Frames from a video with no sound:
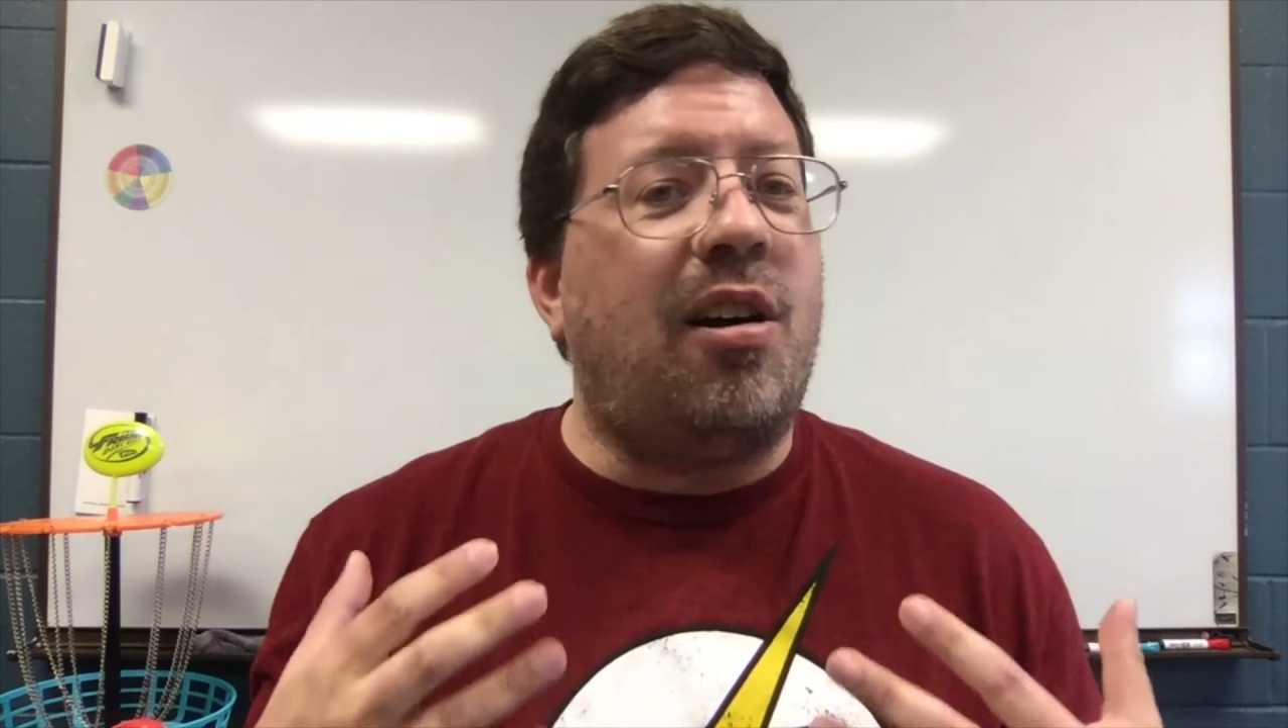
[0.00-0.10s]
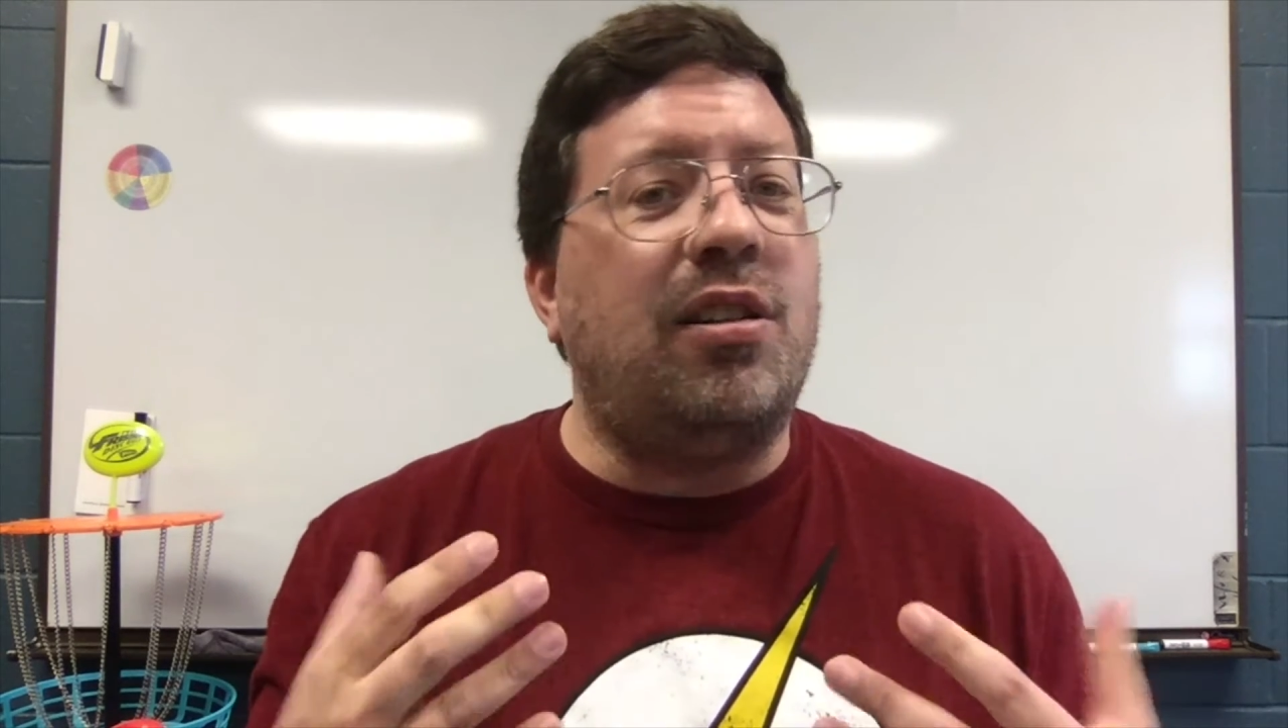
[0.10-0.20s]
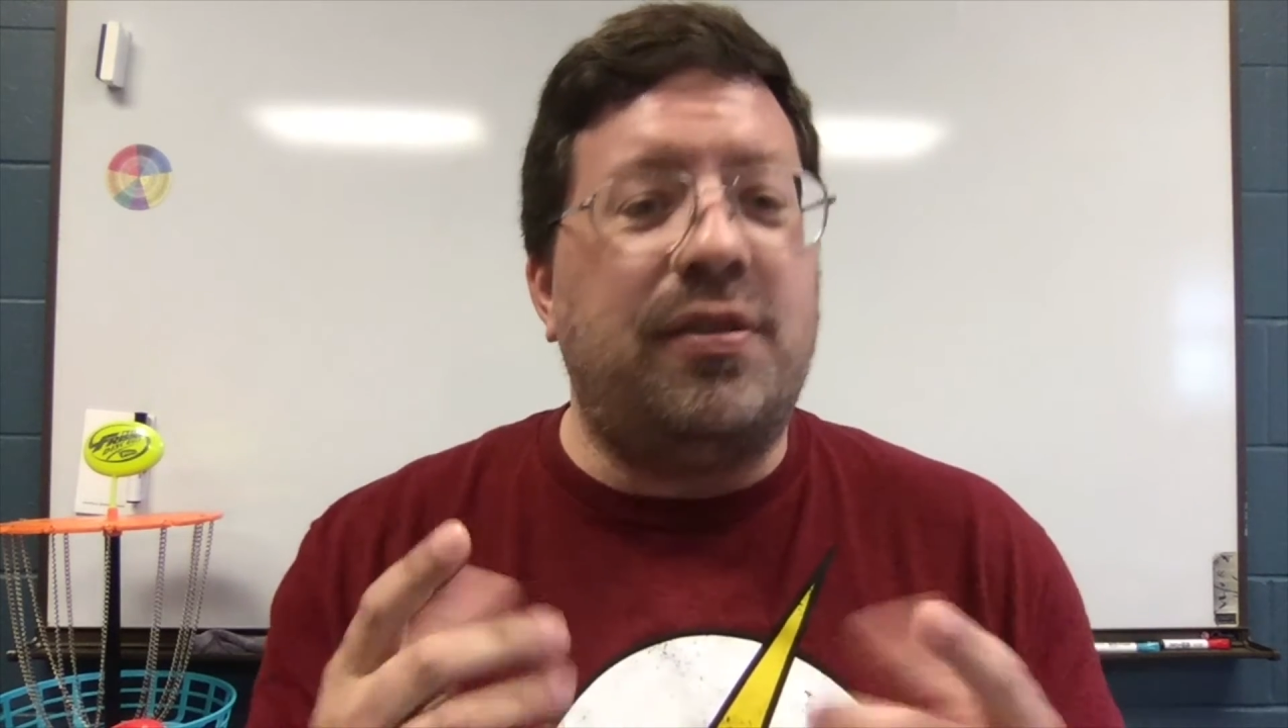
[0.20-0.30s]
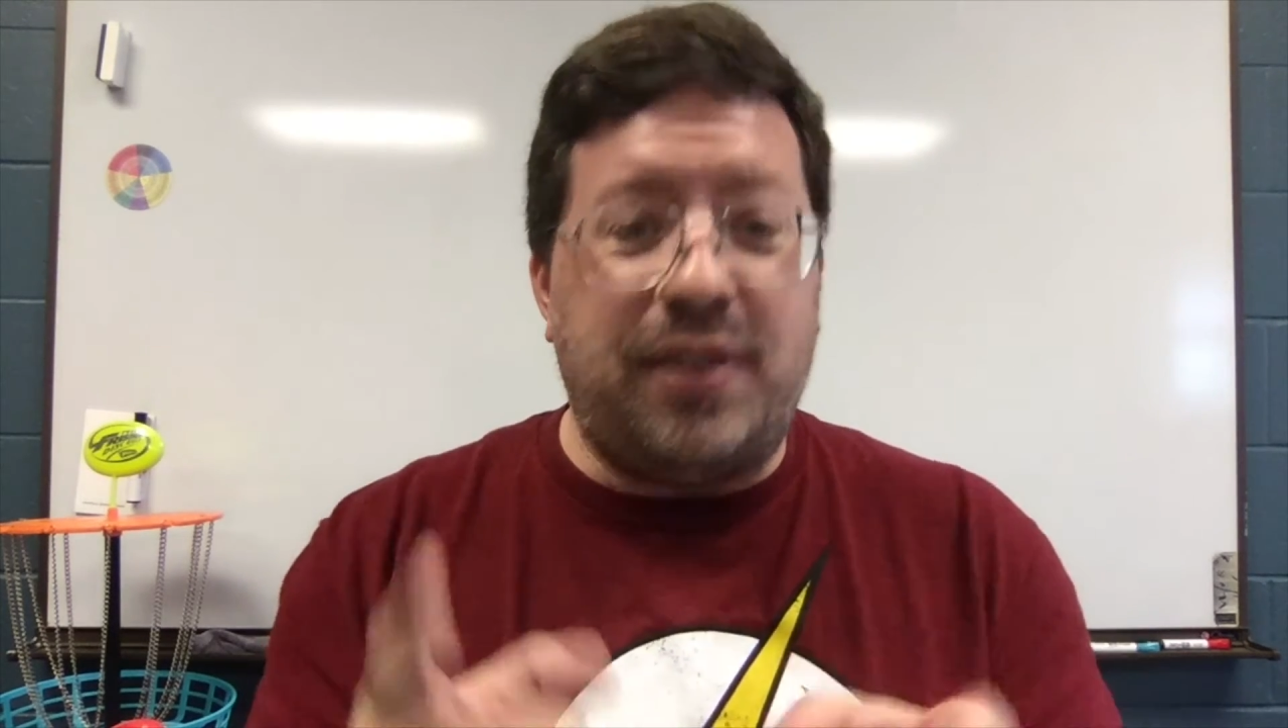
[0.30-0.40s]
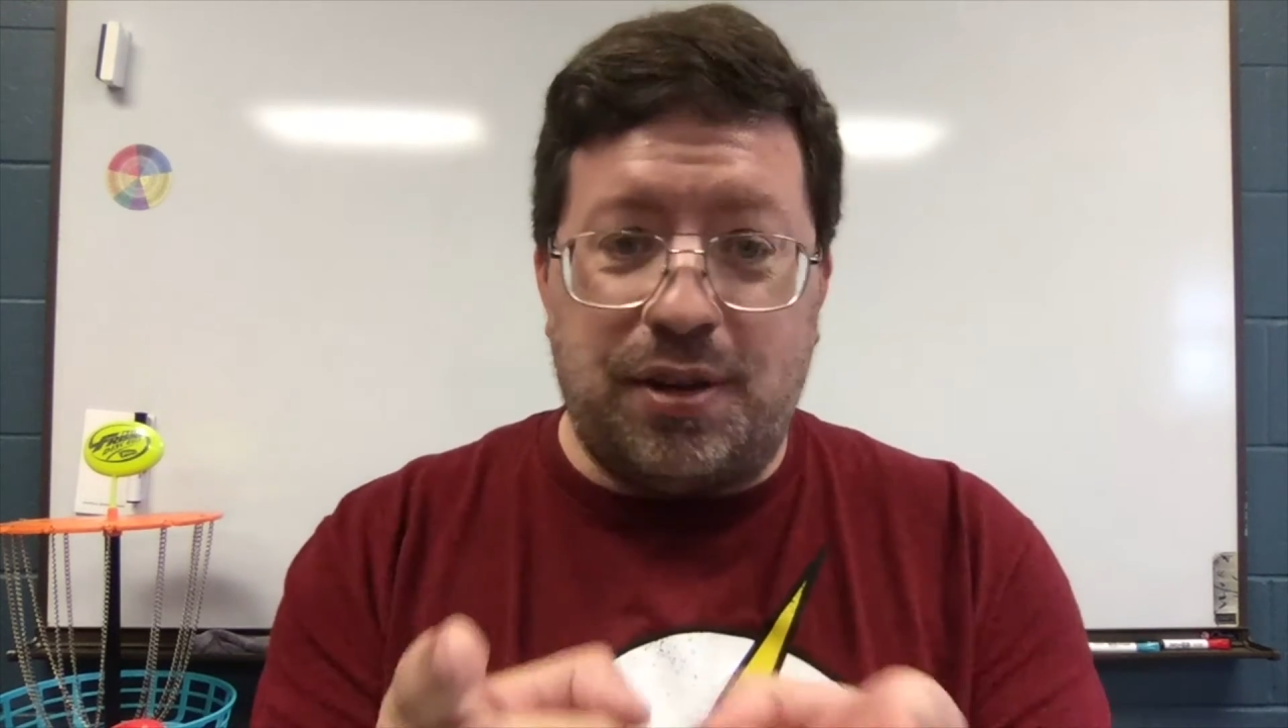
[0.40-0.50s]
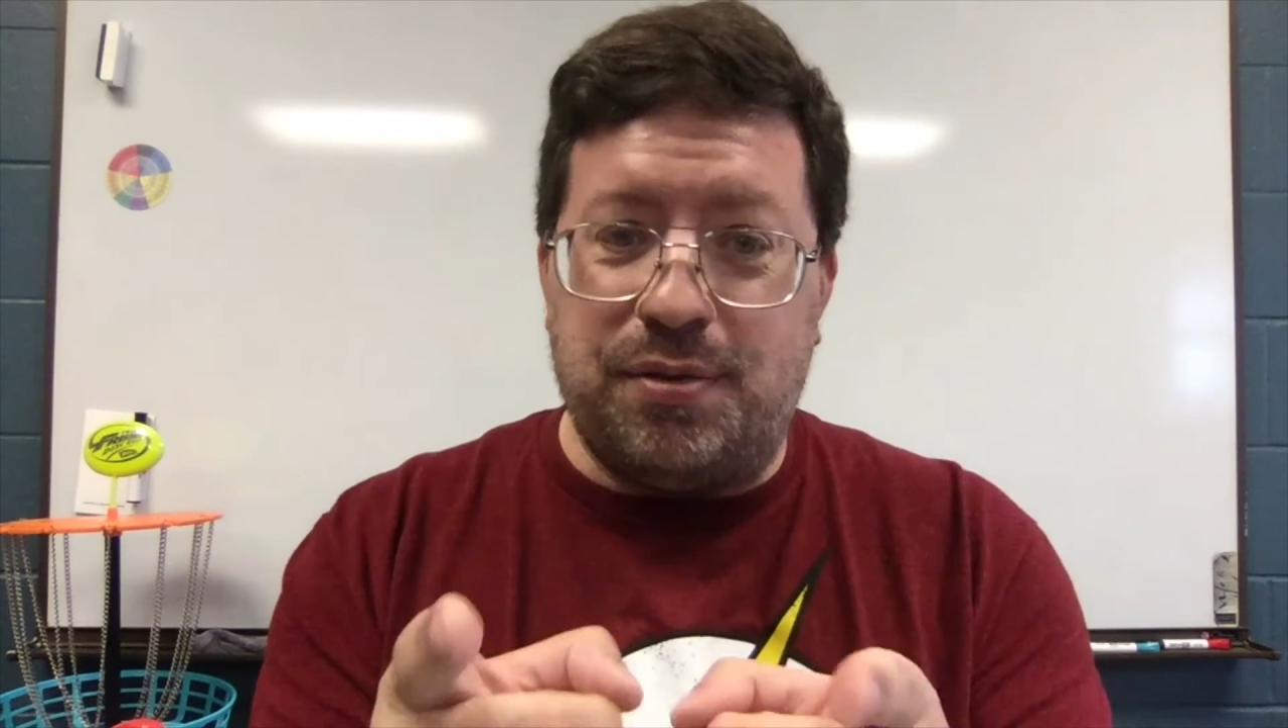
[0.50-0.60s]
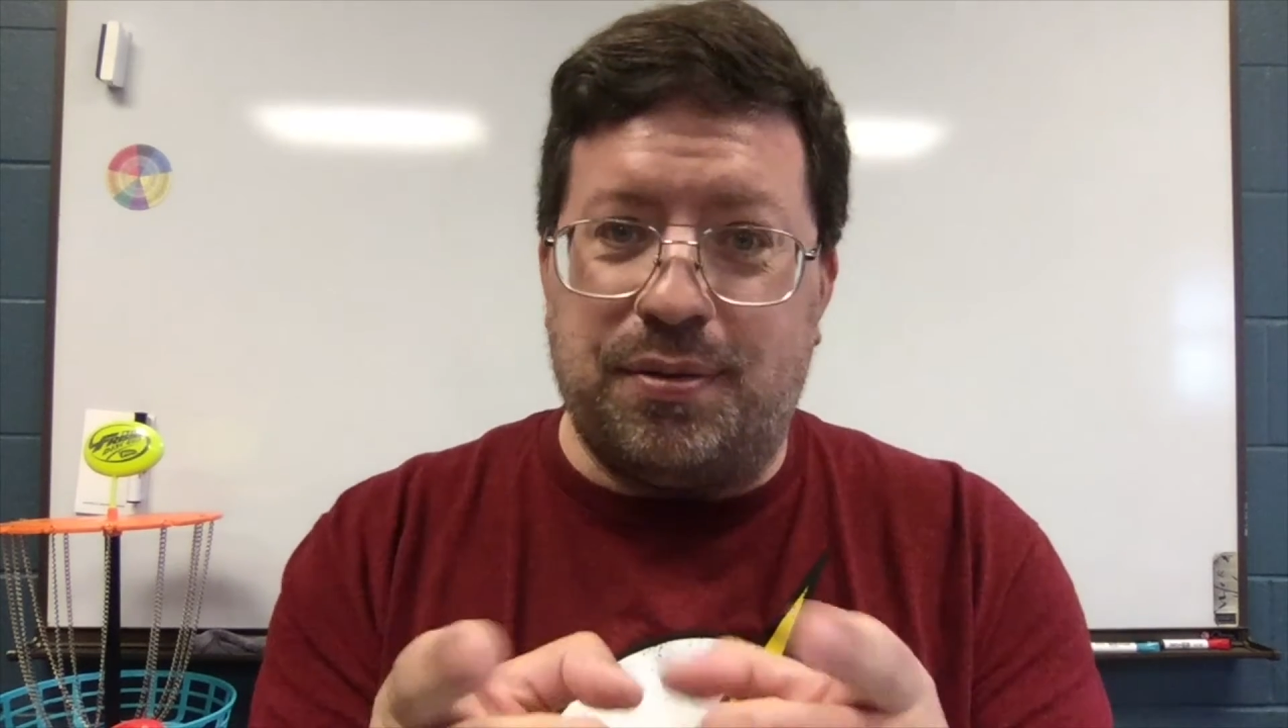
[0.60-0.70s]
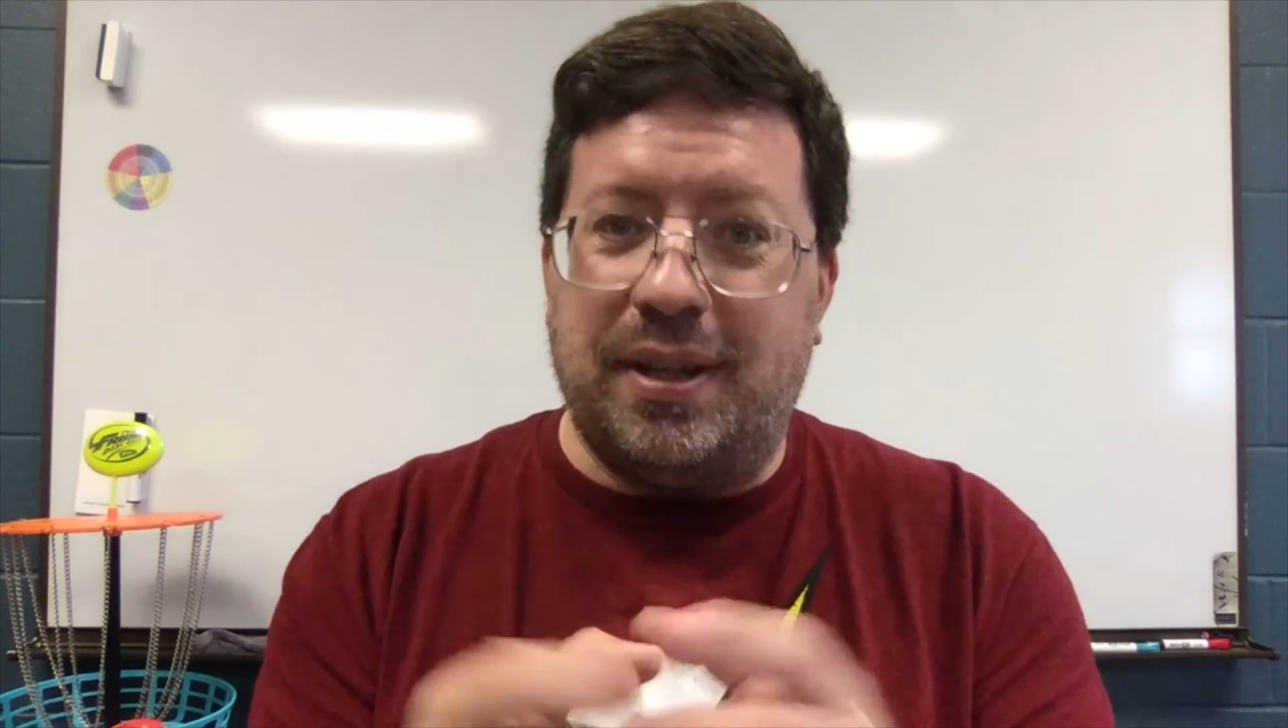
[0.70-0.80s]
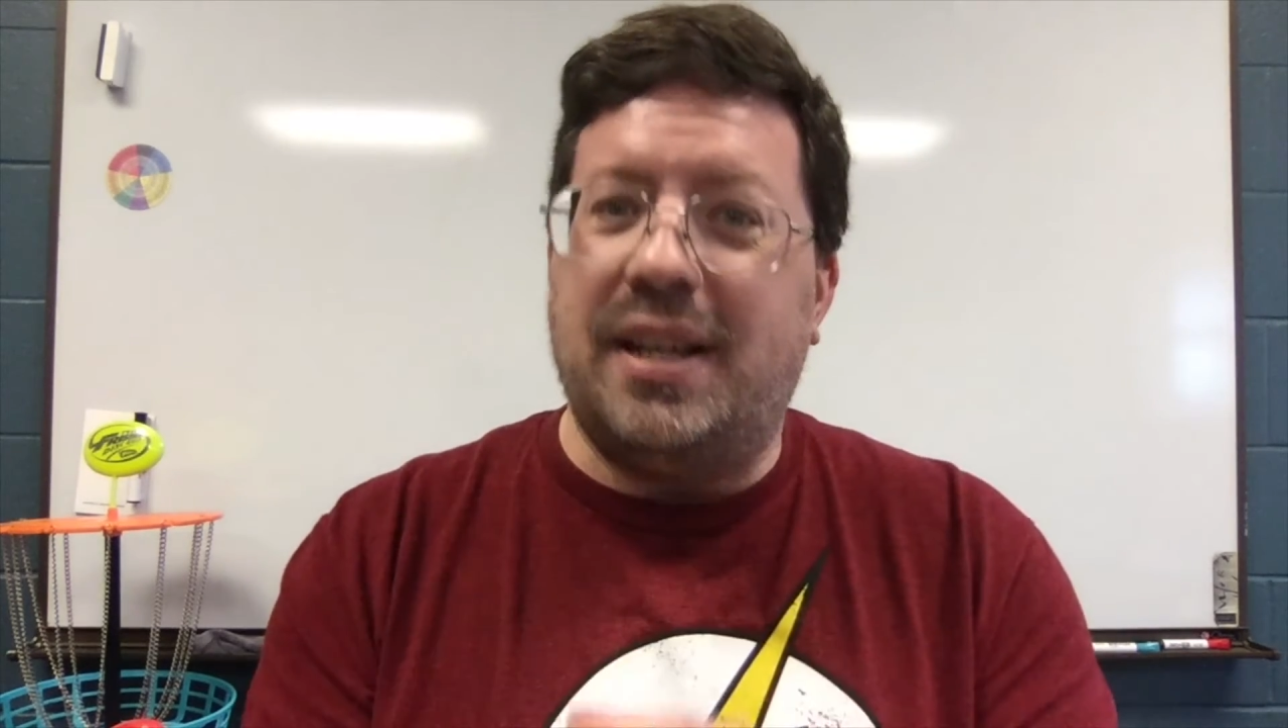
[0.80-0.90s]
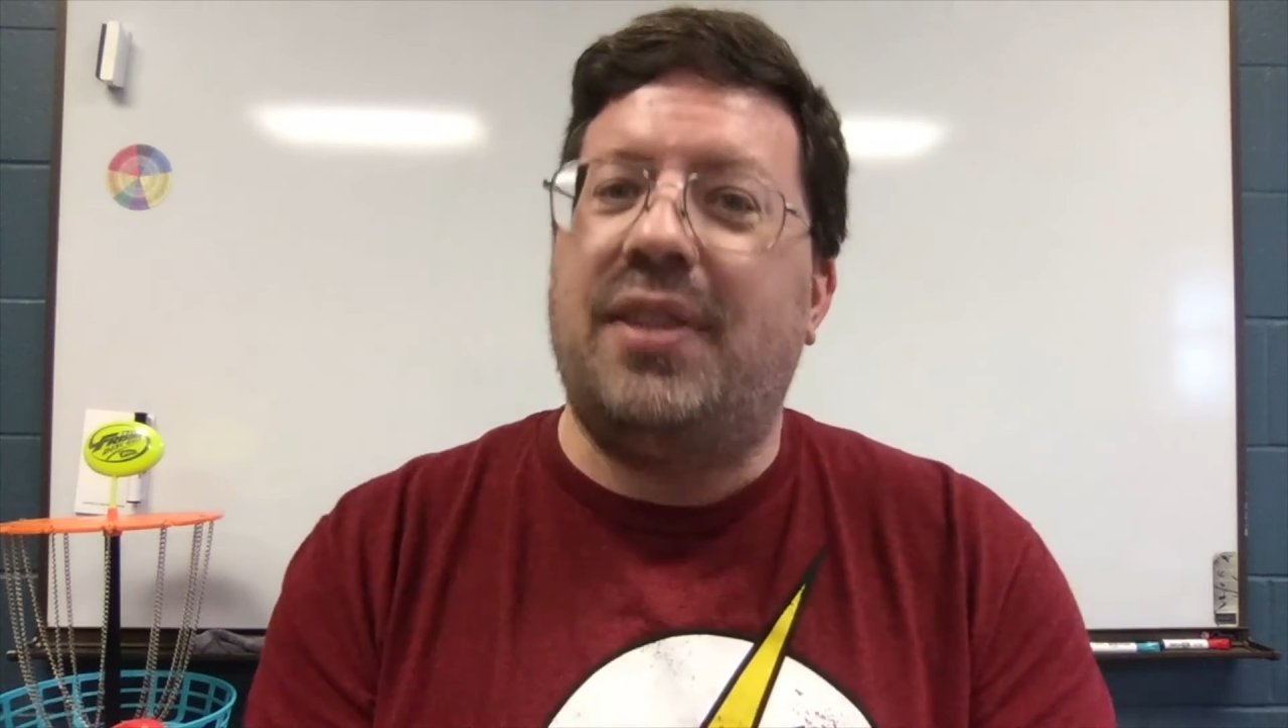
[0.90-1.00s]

all of you,